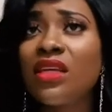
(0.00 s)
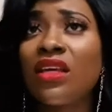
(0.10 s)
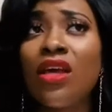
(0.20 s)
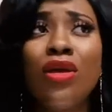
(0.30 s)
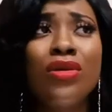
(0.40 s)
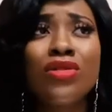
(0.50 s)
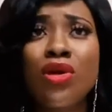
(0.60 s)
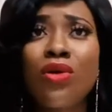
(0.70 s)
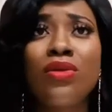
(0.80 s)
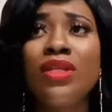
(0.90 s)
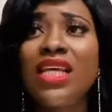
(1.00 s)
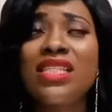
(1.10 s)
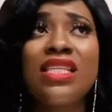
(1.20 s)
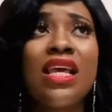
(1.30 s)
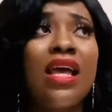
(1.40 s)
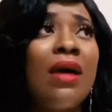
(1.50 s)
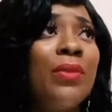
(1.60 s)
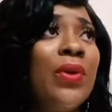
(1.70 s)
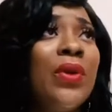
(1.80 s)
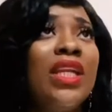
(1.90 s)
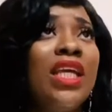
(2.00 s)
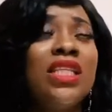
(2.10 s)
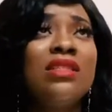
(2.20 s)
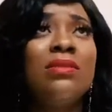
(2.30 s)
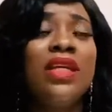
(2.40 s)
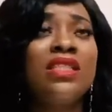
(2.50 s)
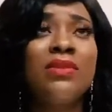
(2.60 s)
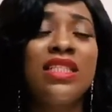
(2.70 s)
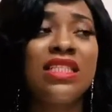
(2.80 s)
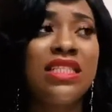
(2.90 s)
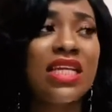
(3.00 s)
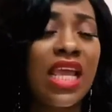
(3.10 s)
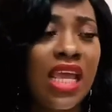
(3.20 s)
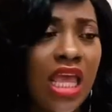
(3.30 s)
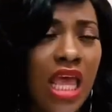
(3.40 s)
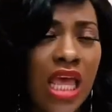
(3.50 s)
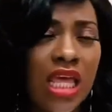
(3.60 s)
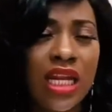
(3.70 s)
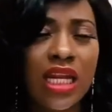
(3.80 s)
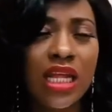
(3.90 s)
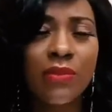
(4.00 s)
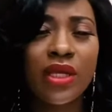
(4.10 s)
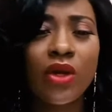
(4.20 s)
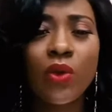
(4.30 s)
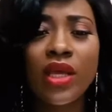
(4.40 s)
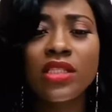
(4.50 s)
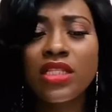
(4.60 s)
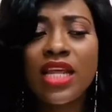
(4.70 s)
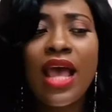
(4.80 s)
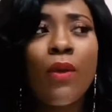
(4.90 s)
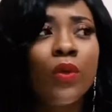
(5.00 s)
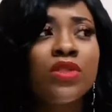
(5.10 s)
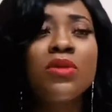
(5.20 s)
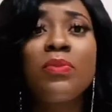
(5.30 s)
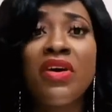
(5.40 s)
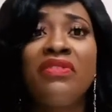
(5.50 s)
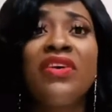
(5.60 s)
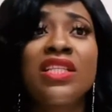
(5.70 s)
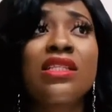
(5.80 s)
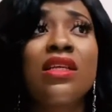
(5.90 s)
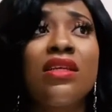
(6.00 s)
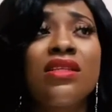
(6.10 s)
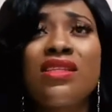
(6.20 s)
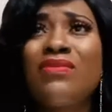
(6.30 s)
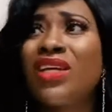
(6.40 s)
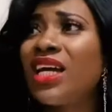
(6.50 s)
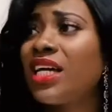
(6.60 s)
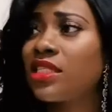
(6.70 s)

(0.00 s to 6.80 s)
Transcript: So let's say I'm going into placement today, and then I'm like, okay, today I want to perfect something as